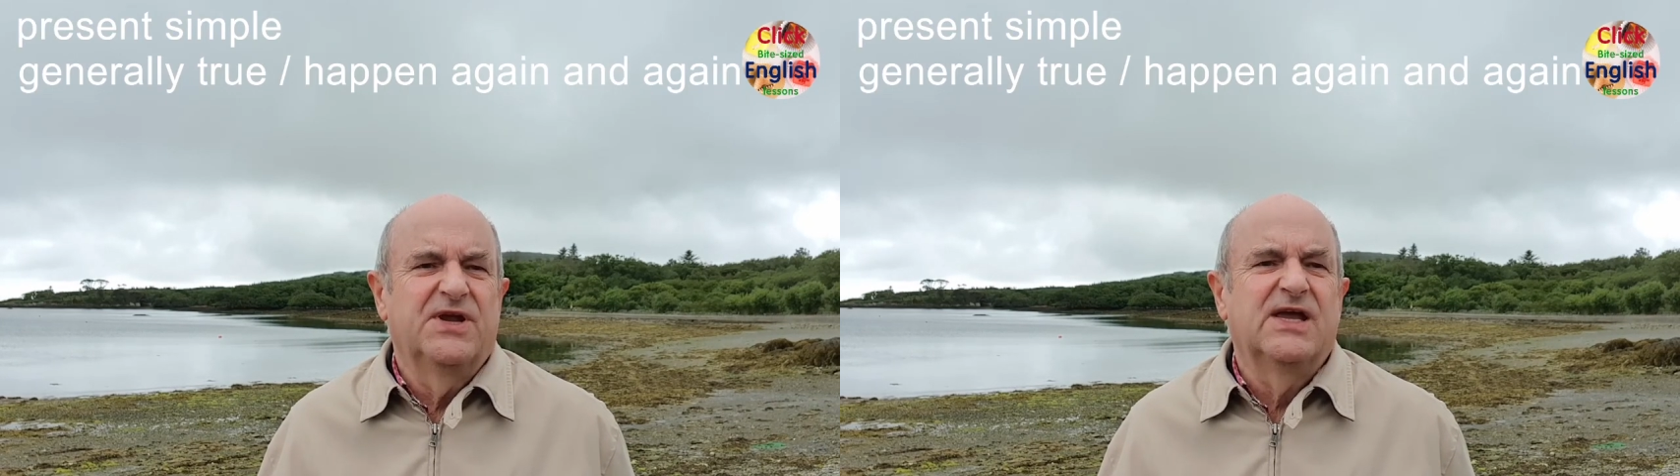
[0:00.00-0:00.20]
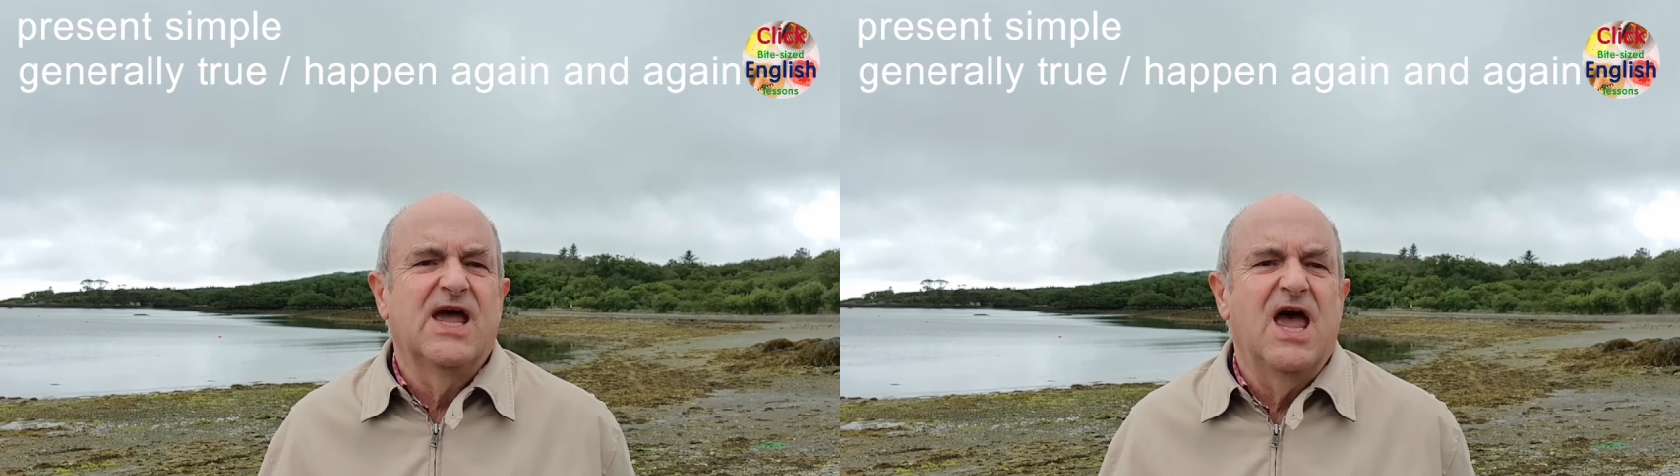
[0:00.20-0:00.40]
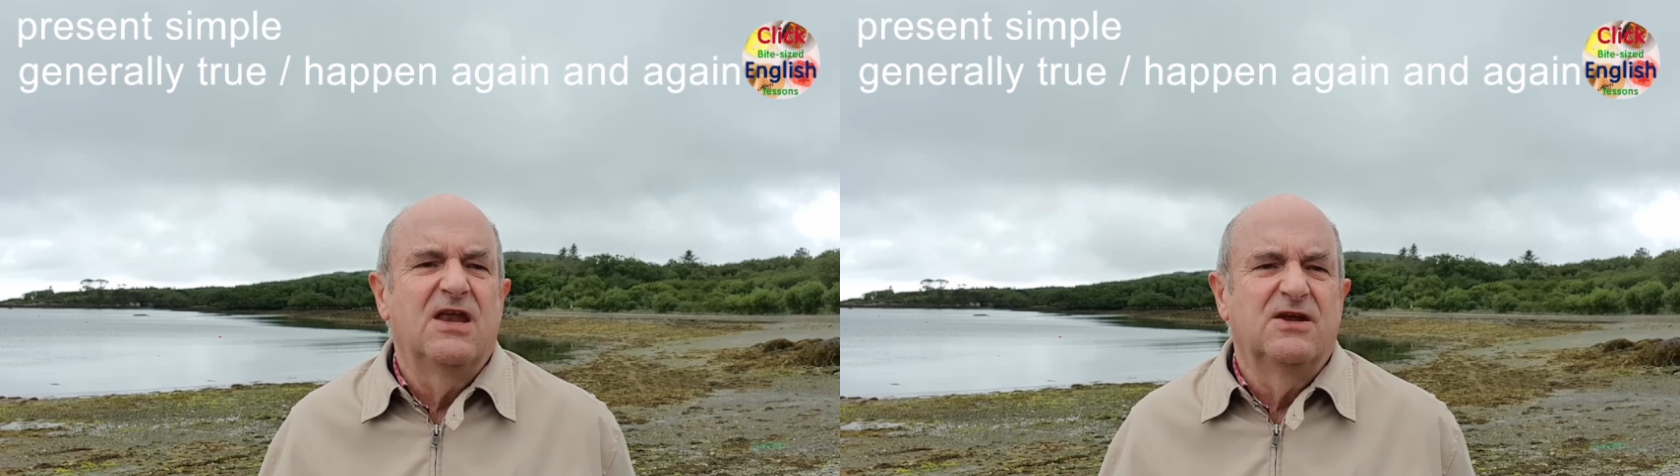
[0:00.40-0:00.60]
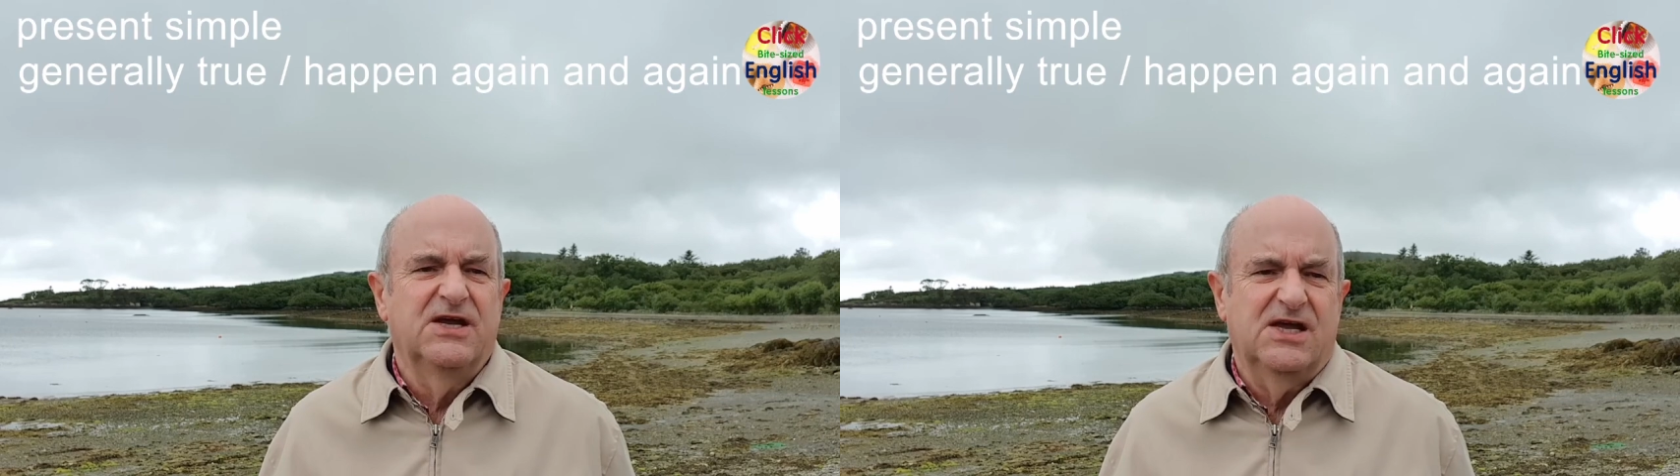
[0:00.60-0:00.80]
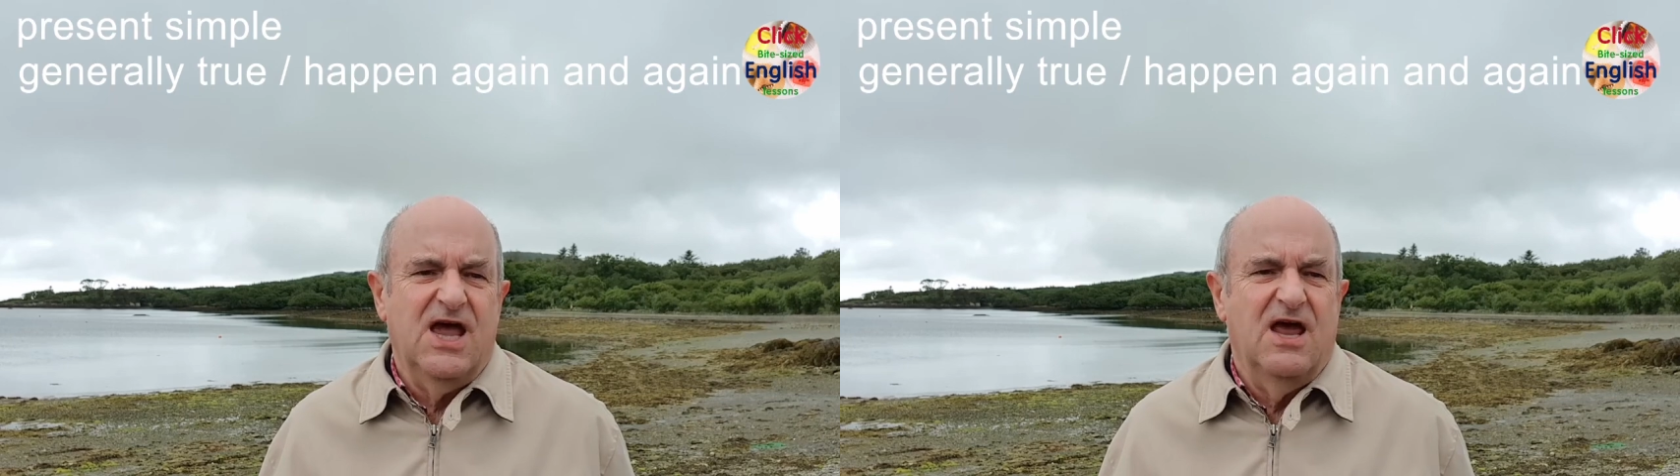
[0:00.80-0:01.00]
again
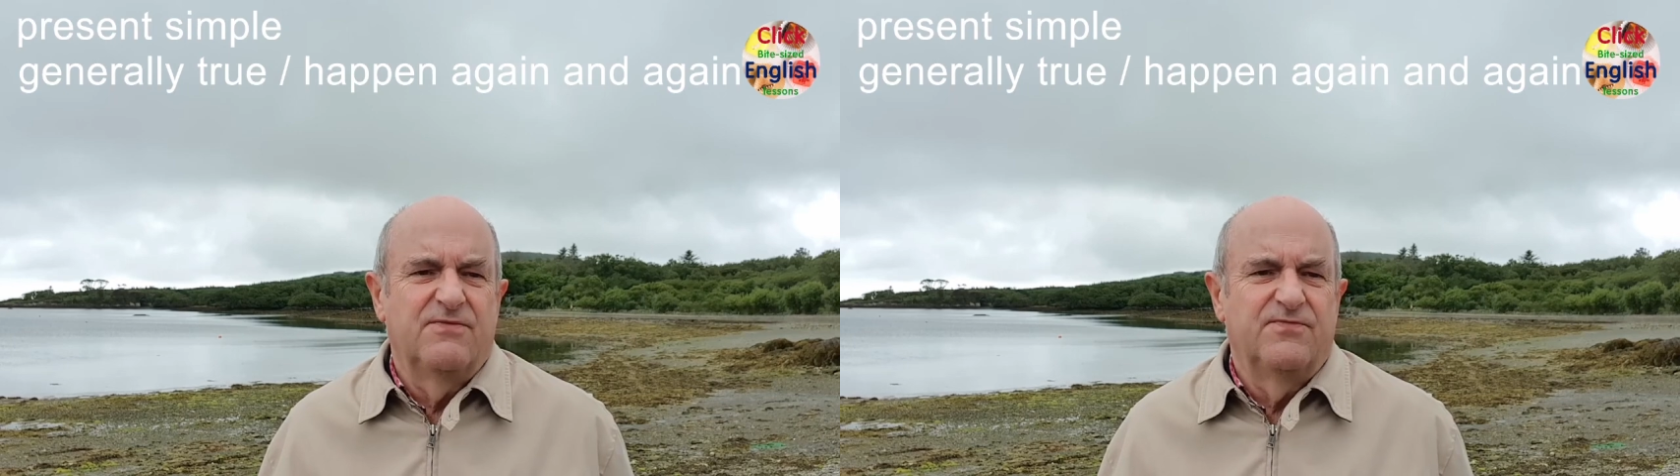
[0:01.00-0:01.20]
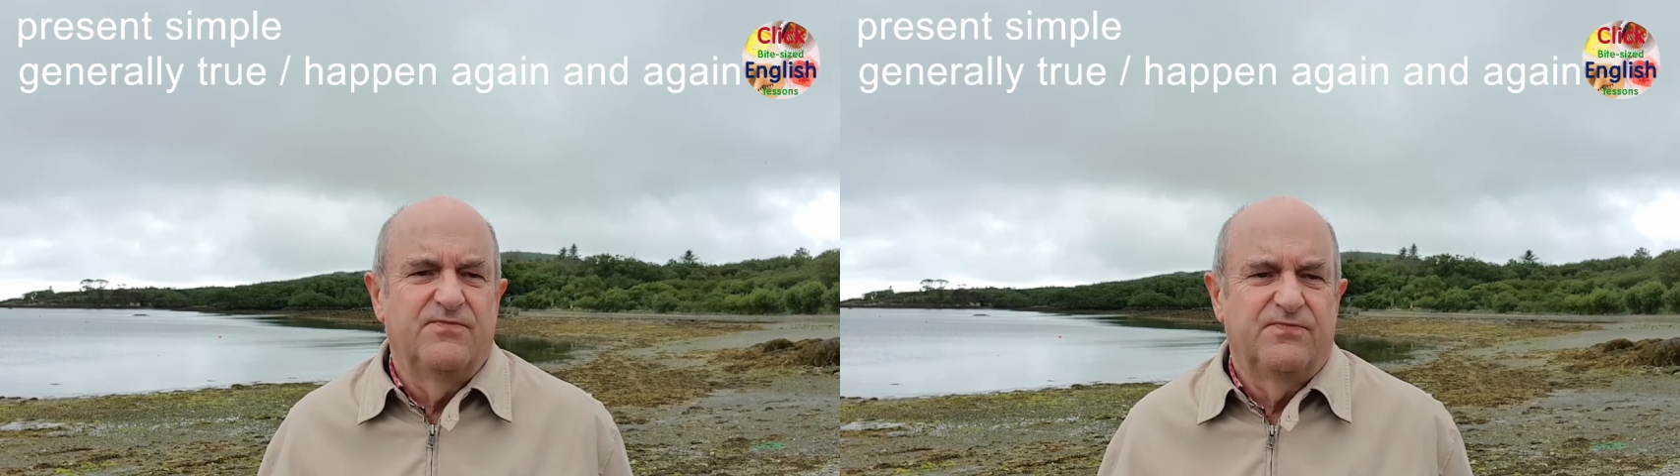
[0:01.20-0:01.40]
and again.